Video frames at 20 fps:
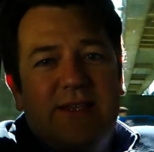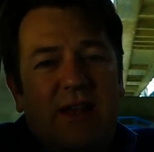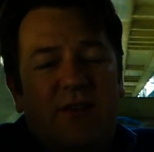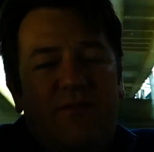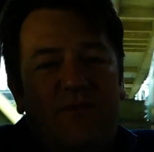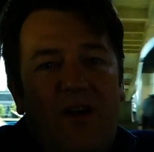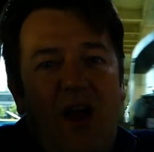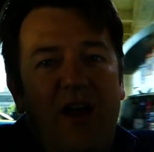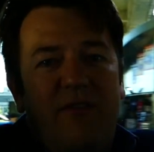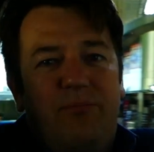out of
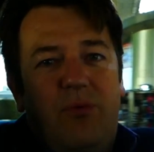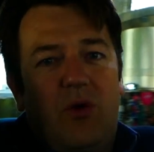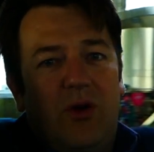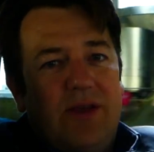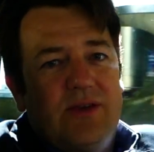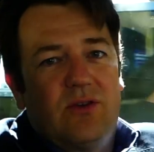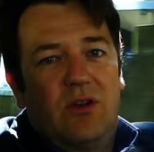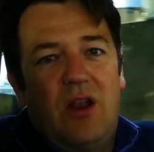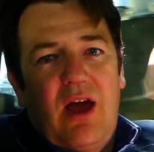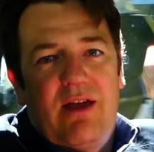five
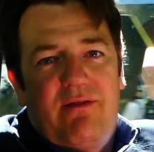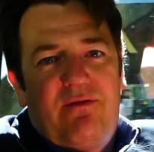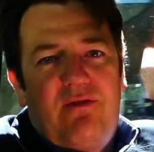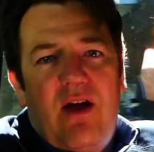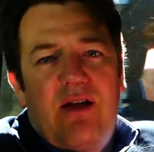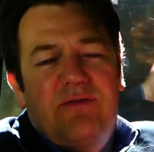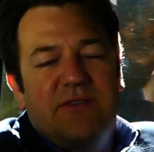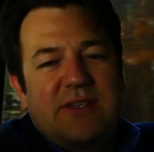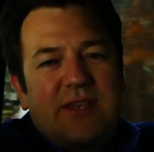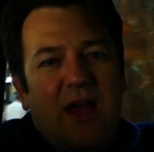points, or like
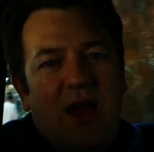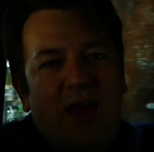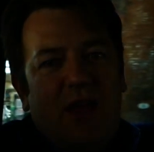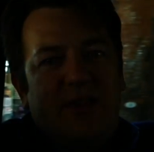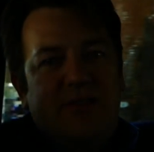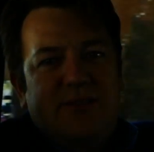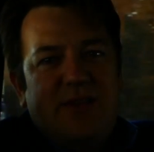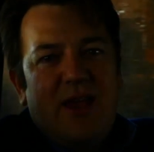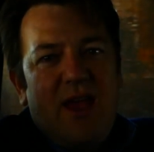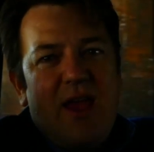five
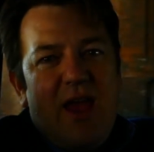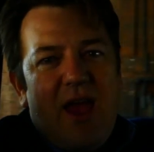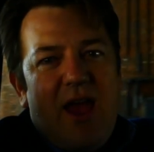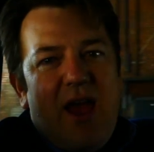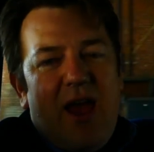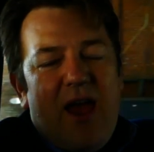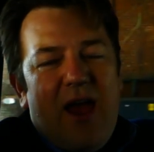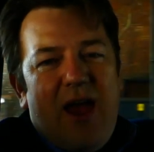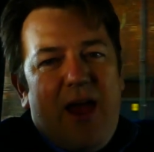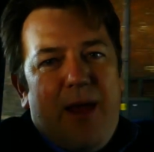stars.
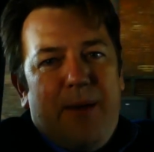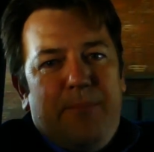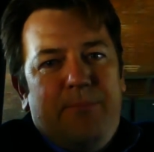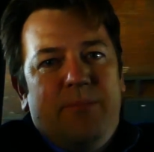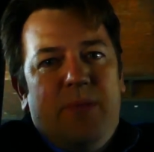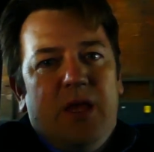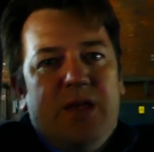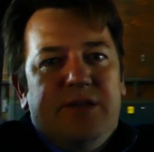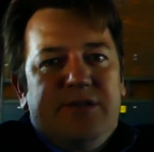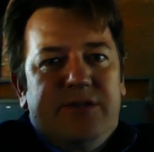
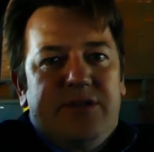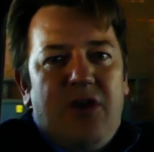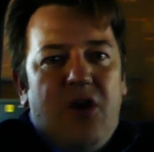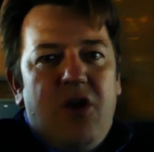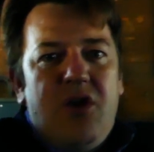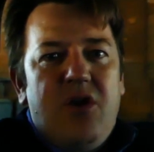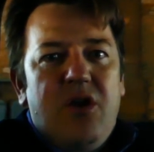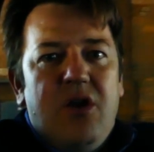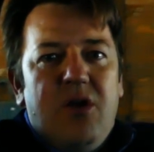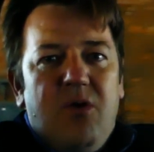Um,
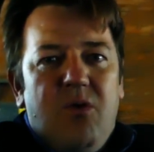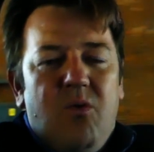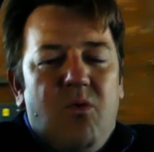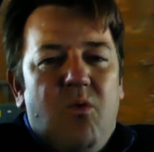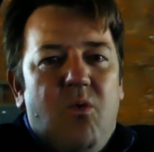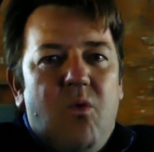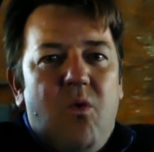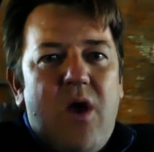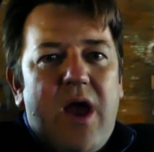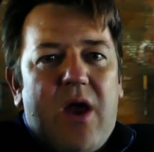so
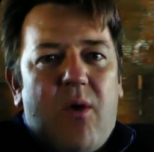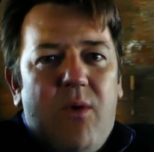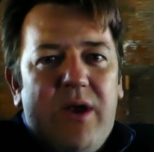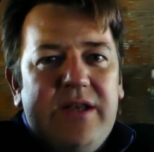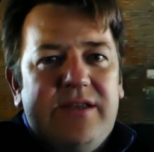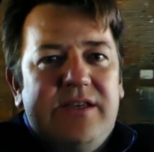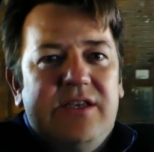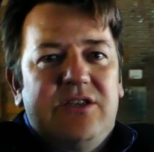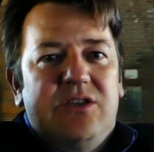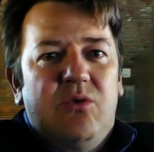at
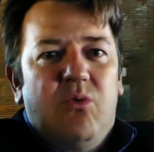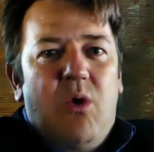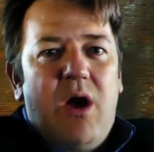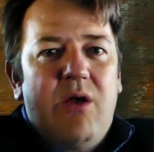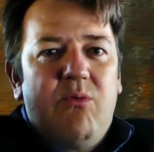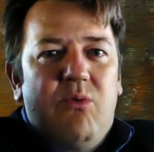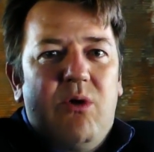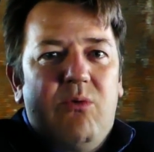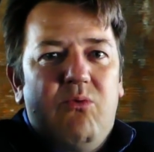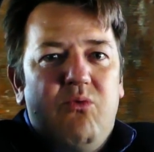Quintessentially
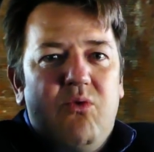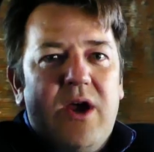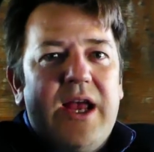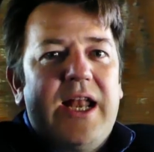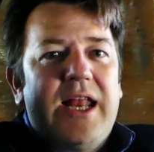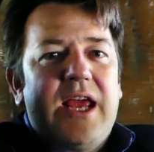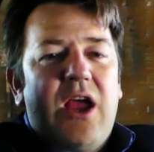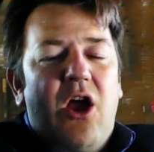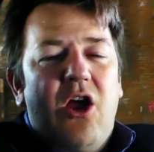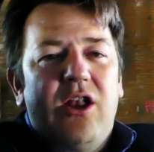Wine, we're
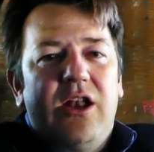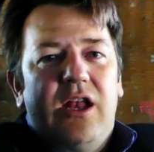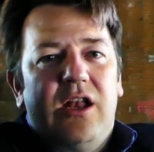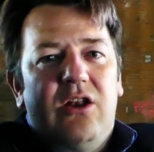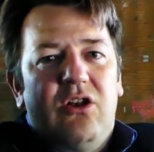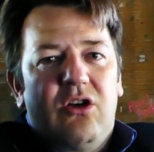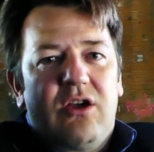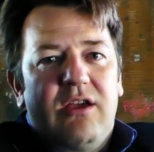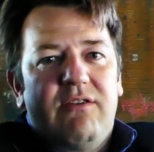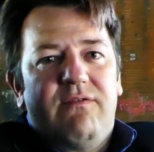really only
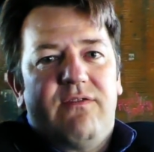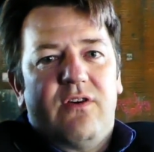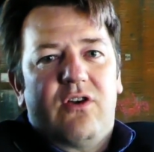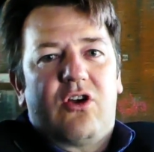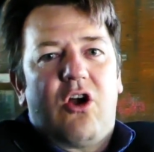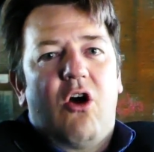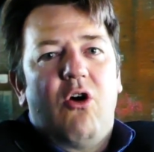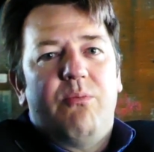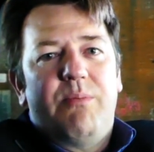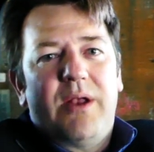looking for
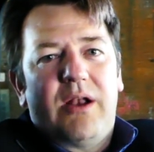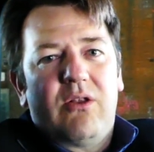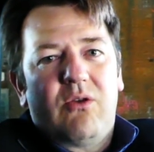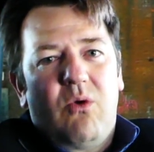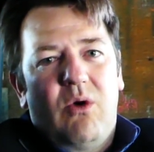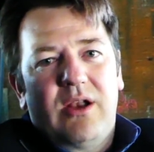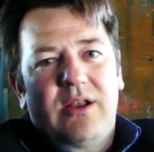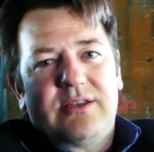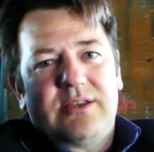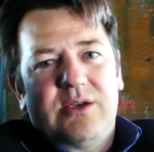gold medal
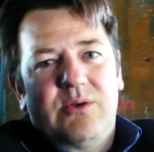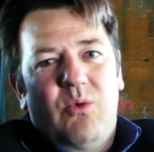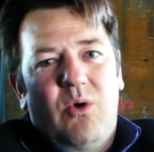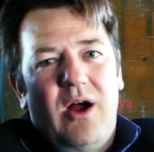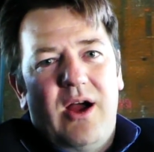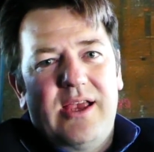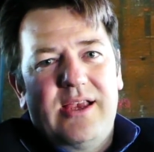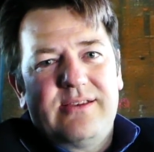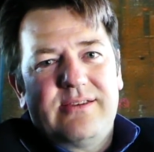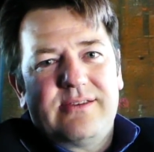quality
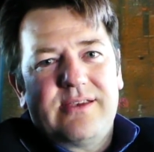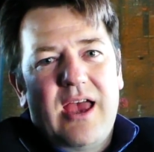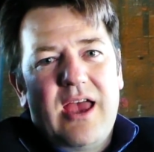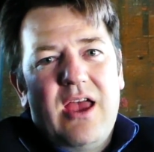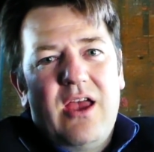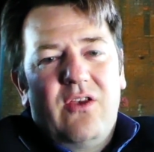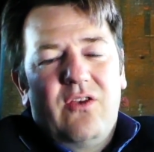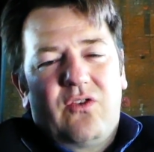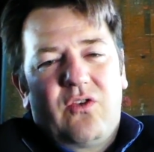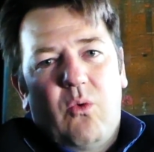wines.
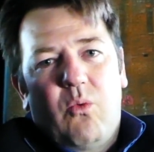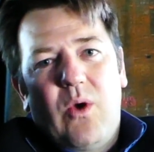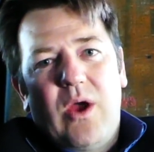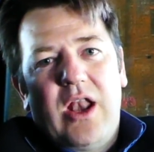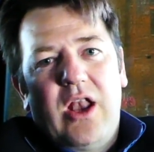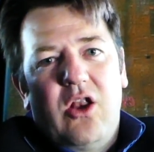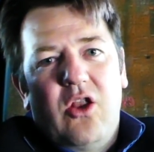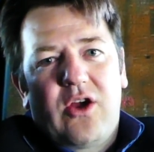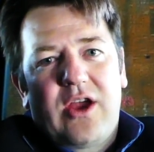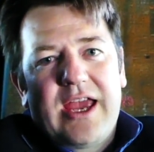So we're
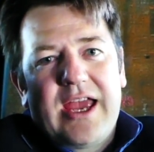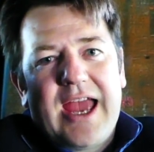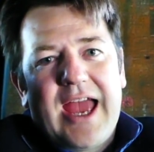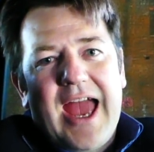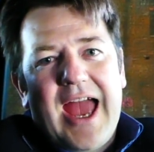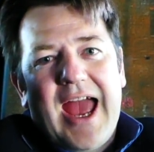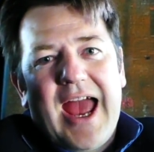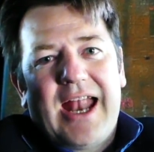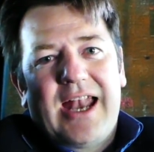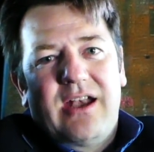looking
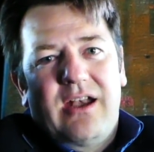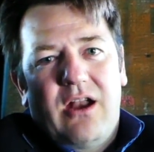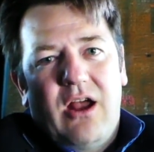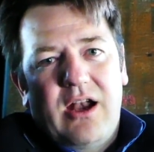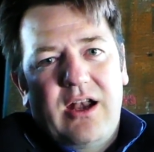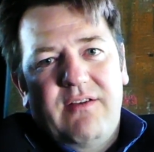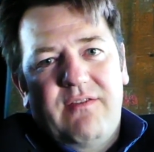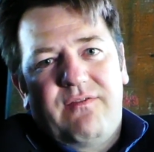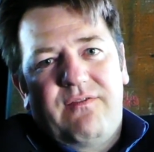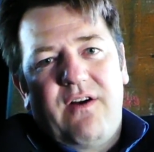at
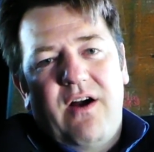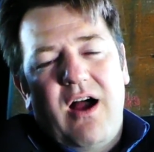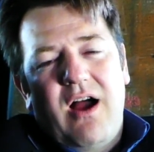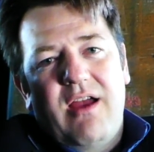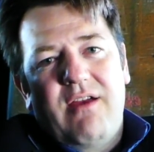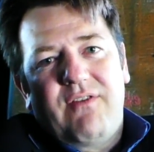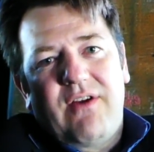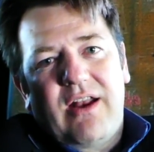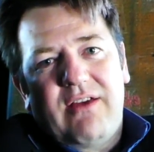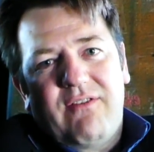
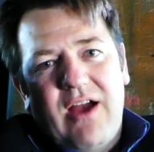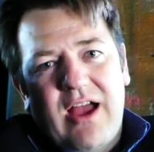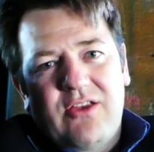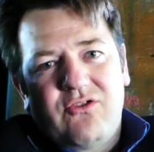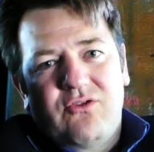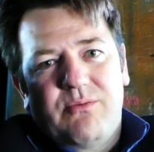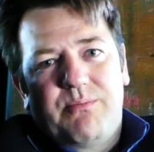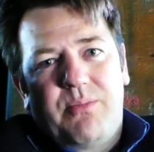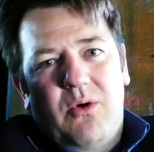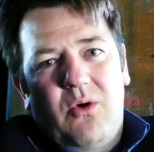ninety-five out of one
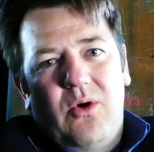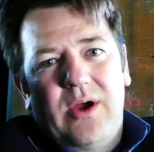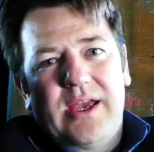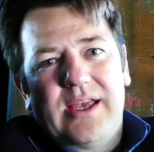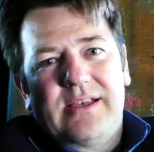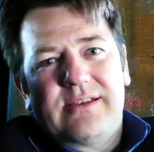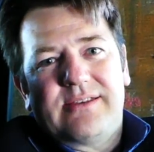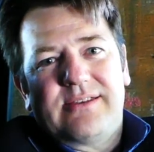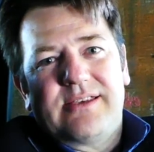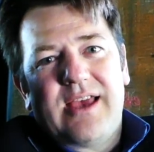hundred
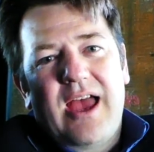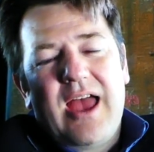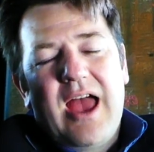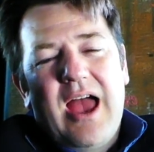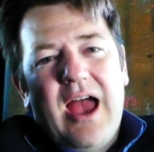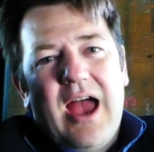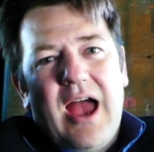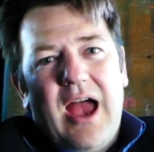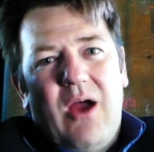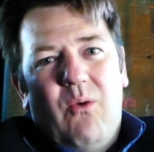points.
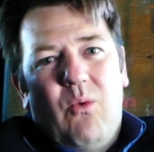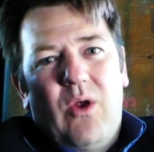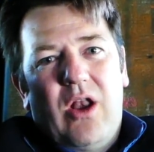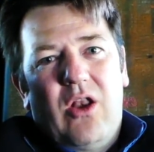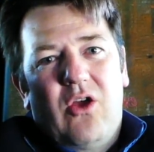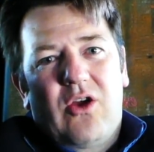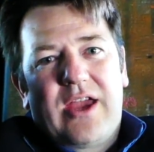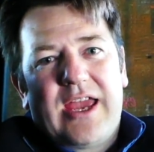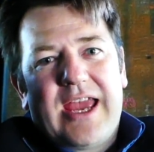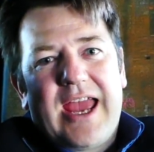We're
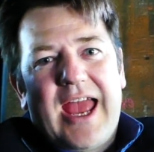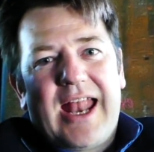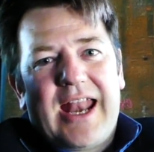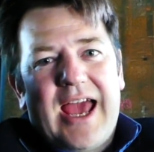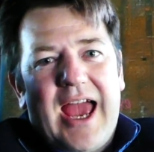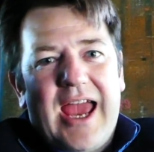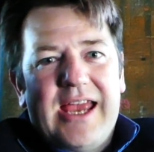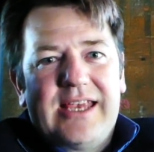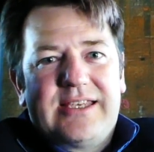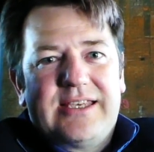looking at
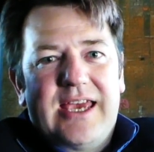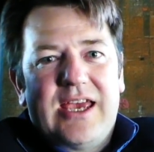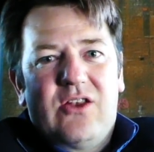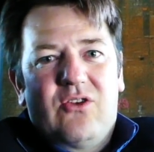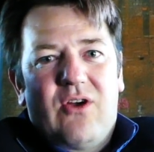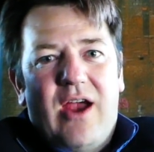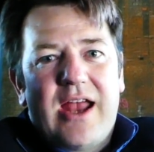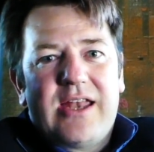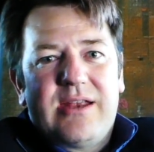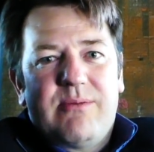eighteen
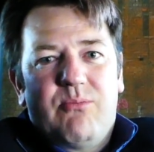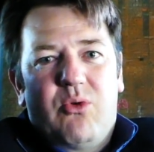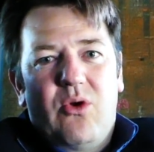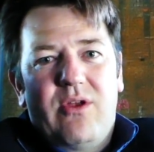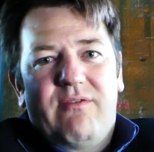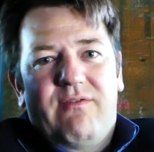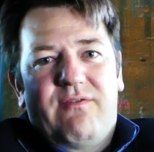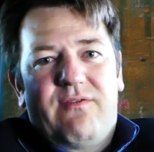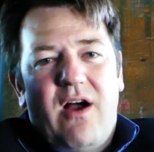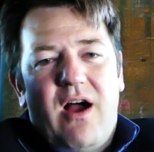or eighteen
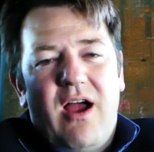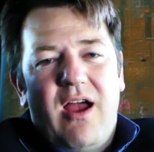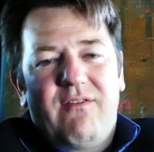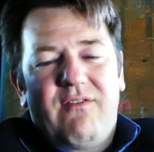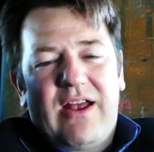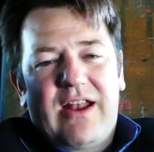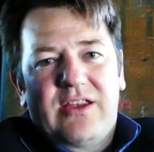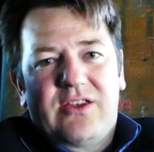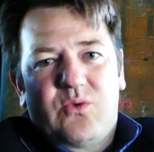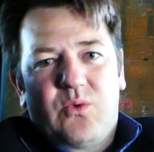point five
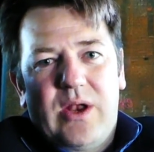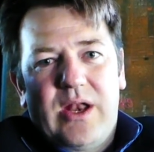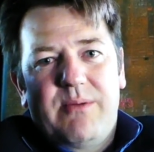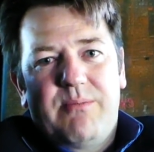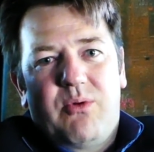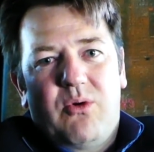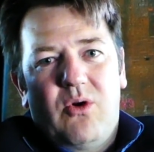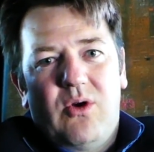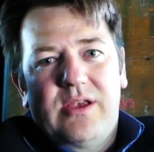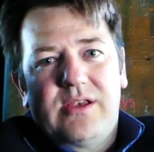out of twenty
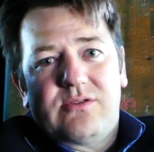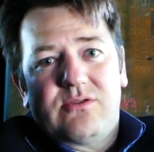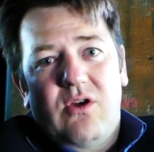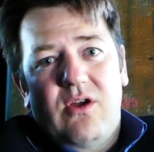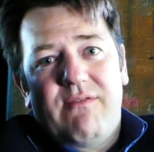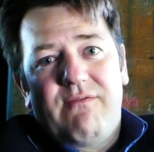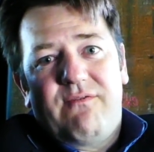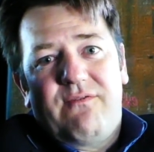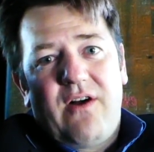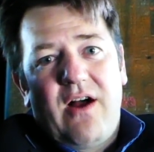points,
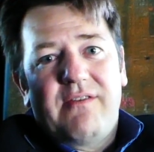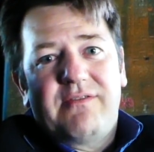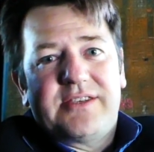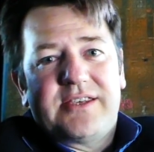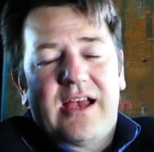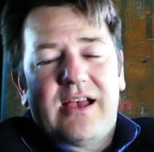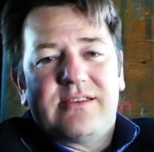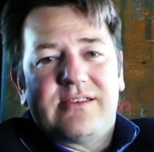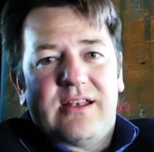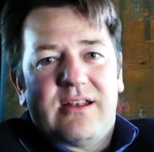and five
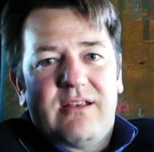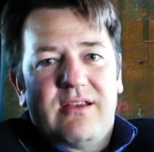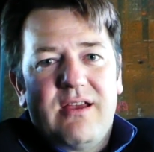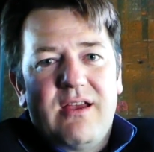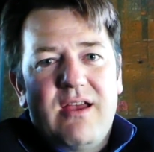stars out of